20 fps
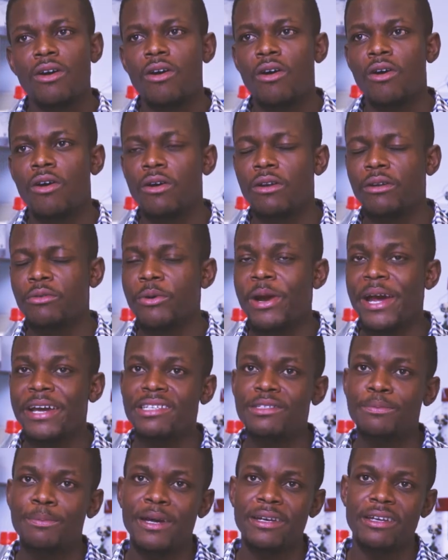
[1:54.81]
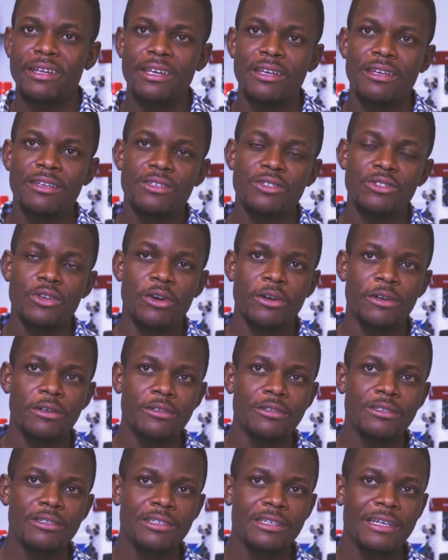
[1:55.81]
on rice paddy
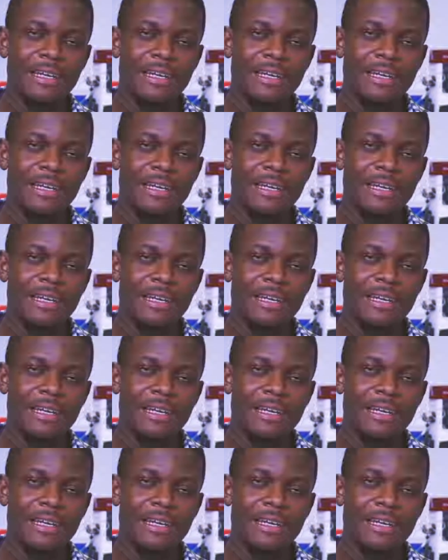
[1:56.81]
soils